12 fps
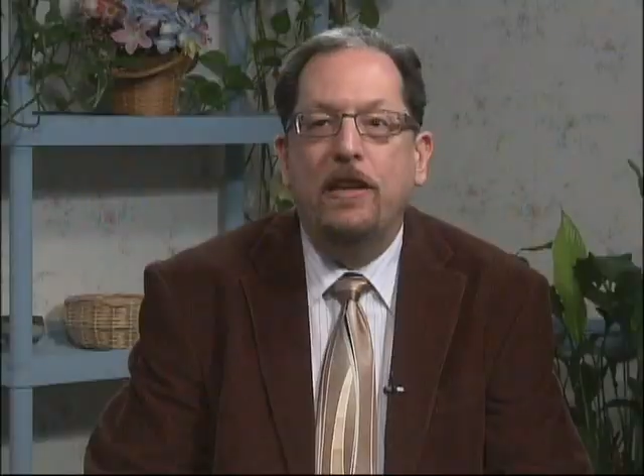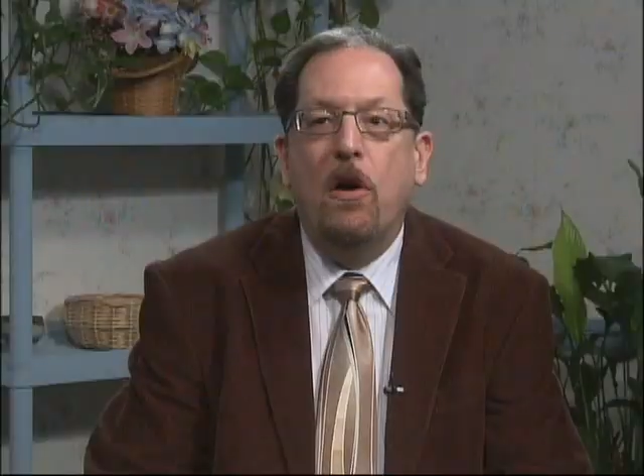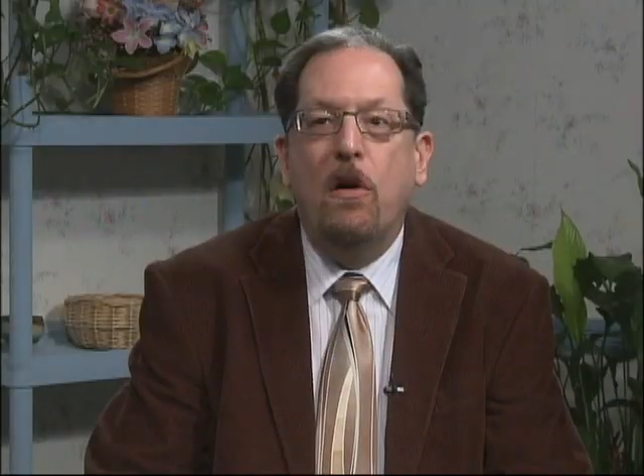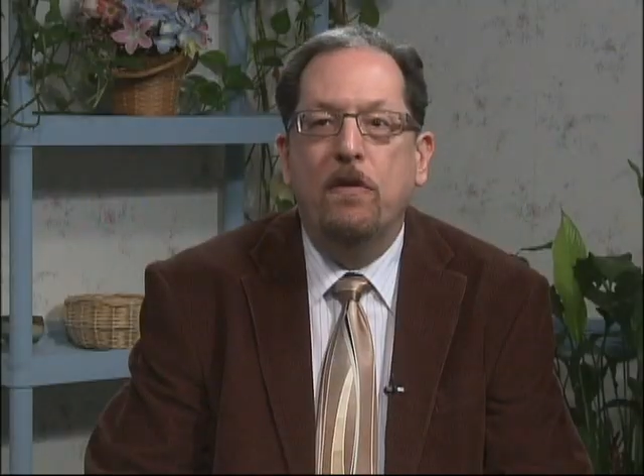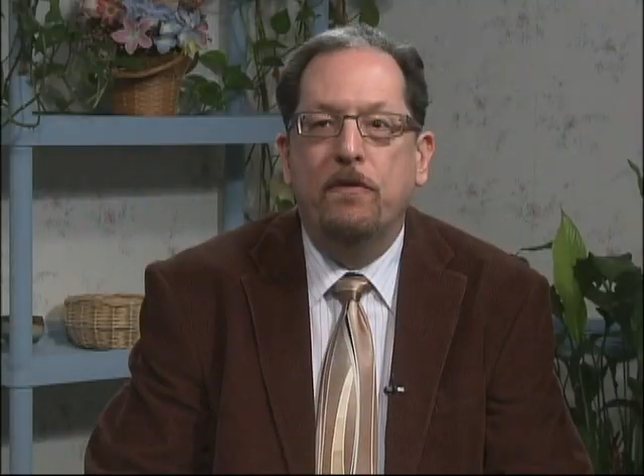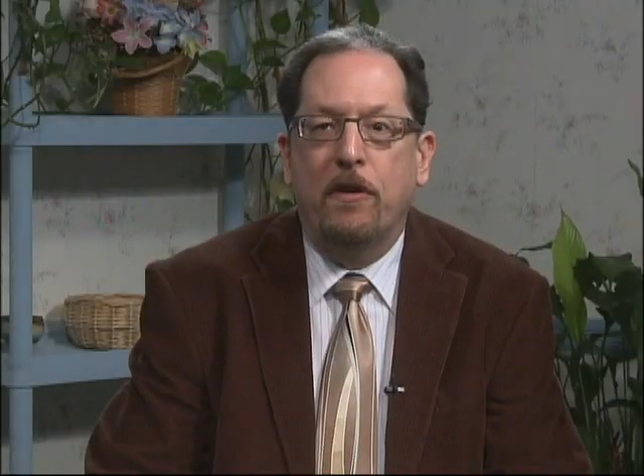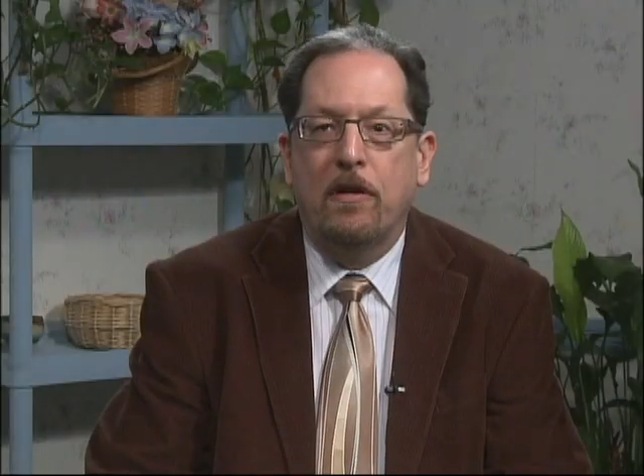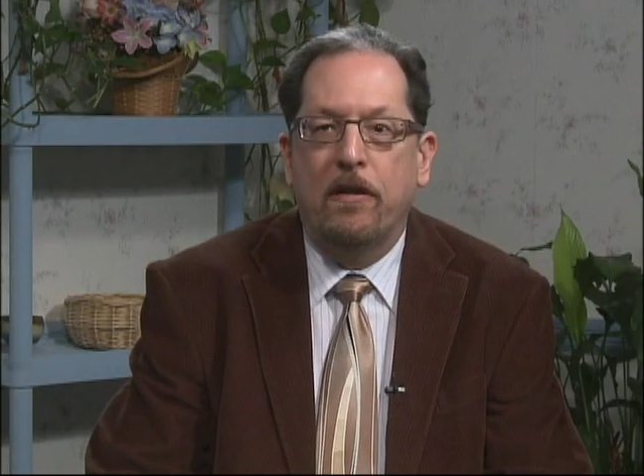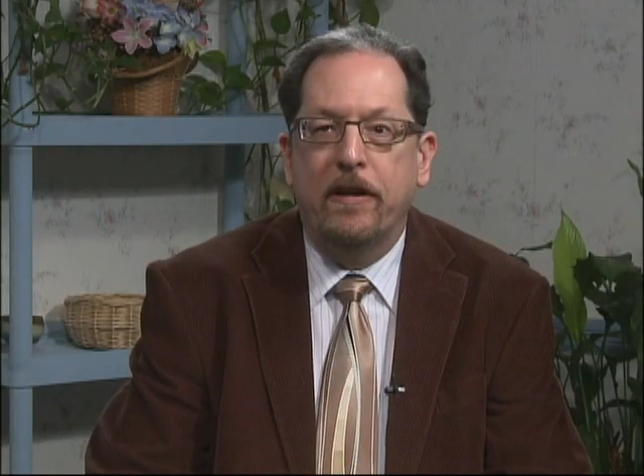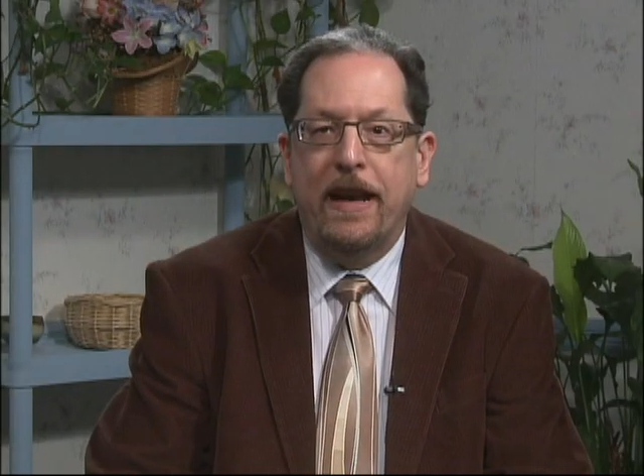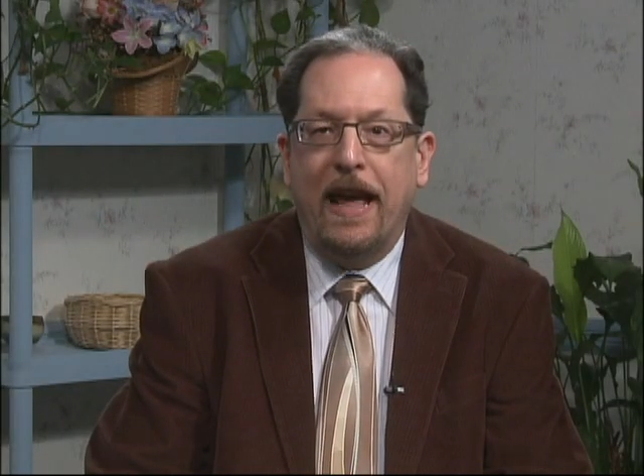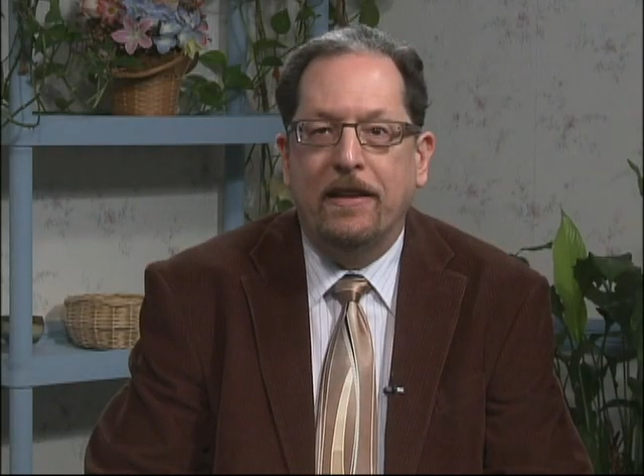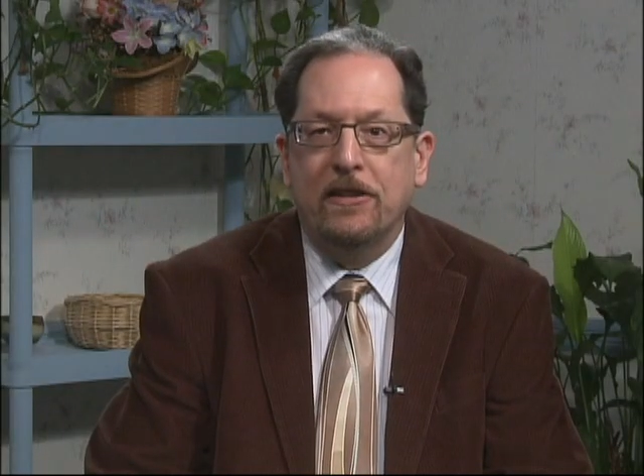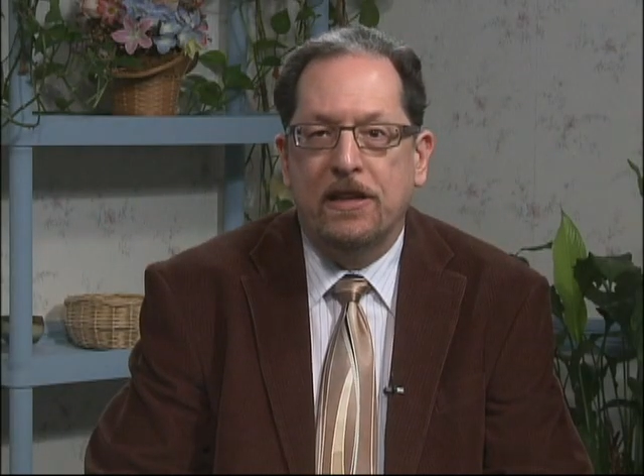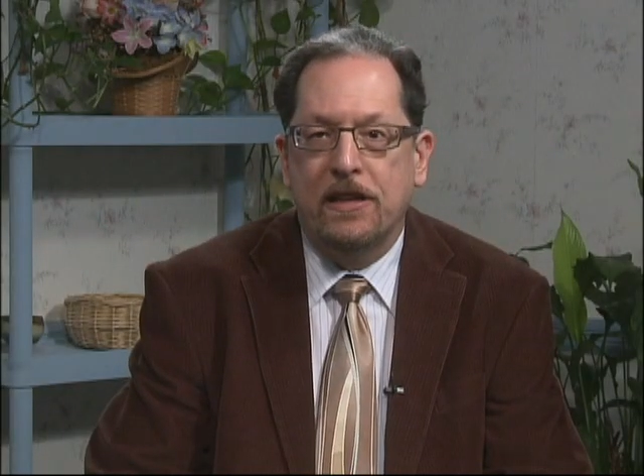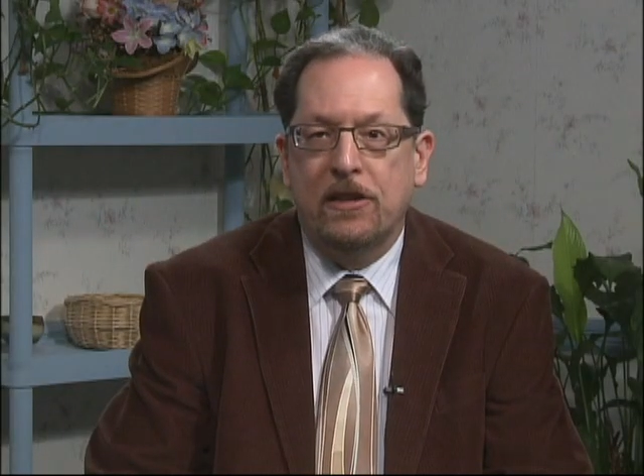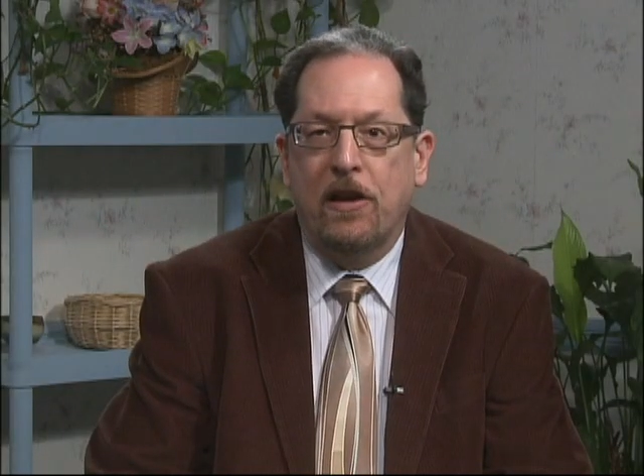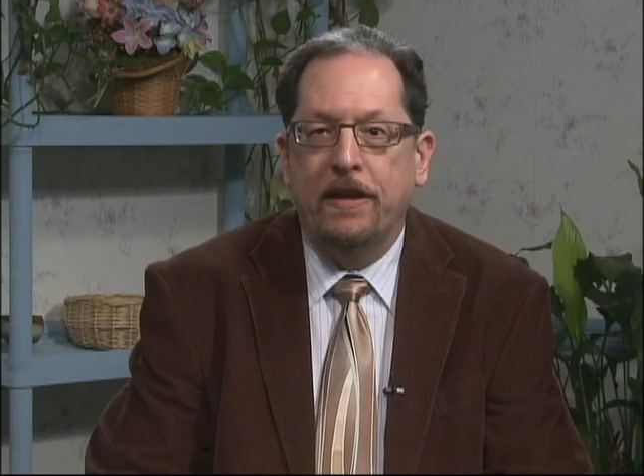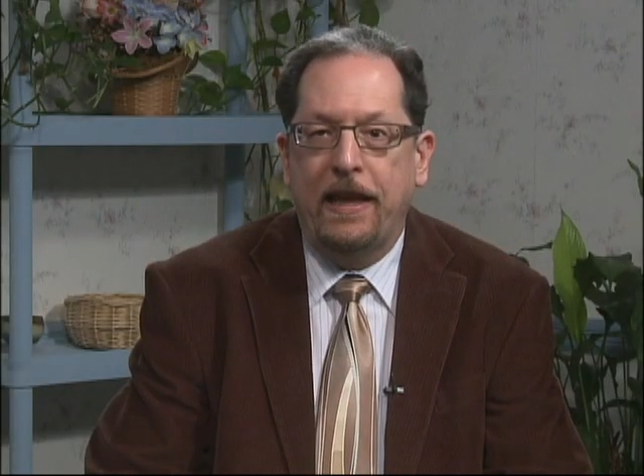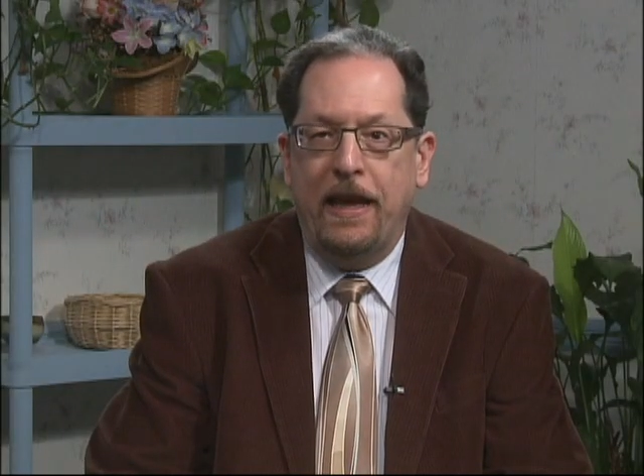known for her analysis on the